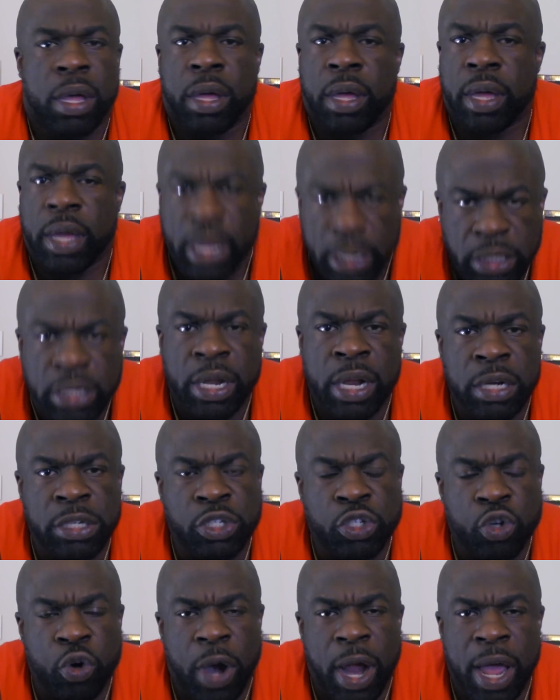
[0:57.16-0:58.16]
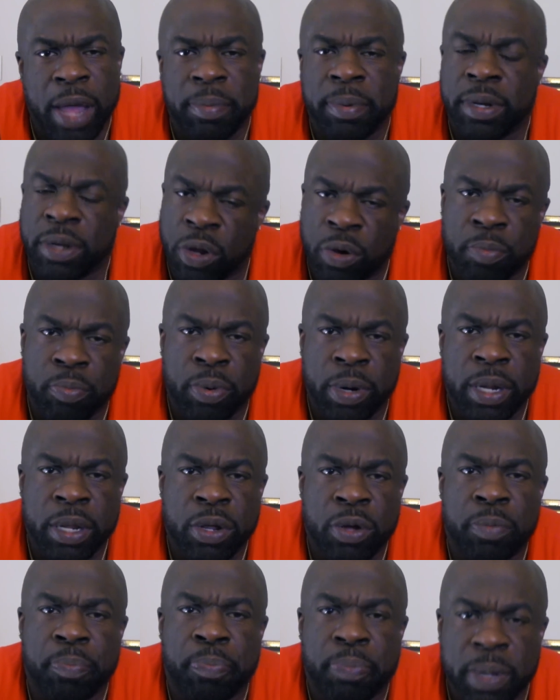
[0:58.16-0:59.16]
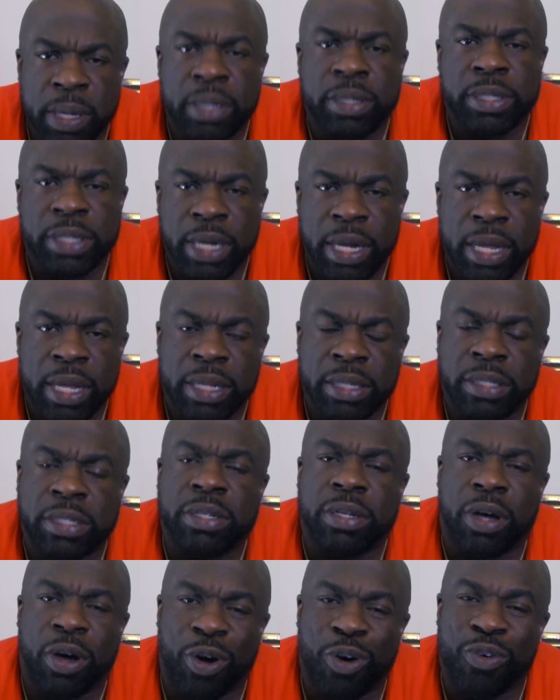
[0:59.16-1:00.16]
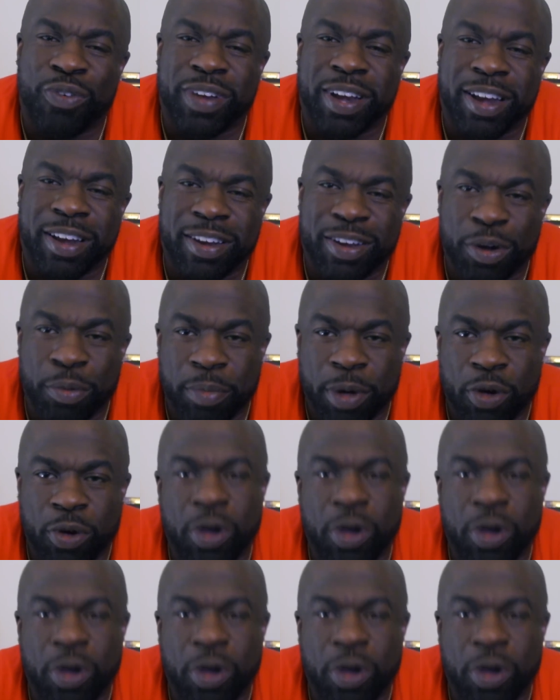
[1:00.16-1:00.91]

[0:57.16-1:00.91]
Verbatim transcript: hit the unsubscribe and don't bring your bitch ass over there no more.